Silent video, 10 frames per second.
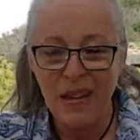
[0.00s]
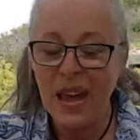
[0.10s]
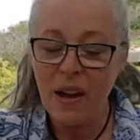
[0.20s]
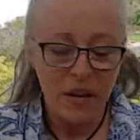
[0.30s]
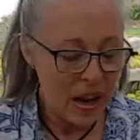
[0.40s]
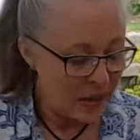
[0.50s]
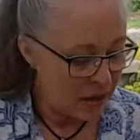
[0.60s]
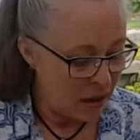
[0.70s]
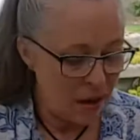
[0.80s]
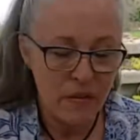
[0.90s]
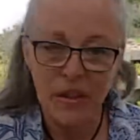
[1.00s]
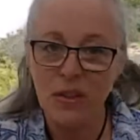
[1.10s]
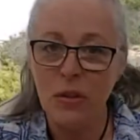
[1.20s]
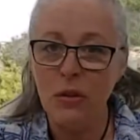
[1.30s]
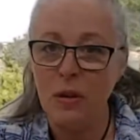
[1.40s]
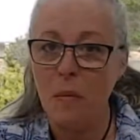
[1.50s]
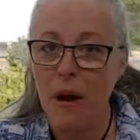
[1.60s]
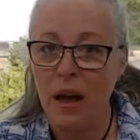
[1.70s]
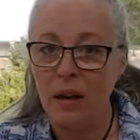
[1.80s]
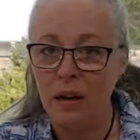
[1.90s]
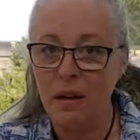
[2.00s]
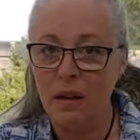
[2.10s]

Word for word: Nowadays, a lot of us use a mug.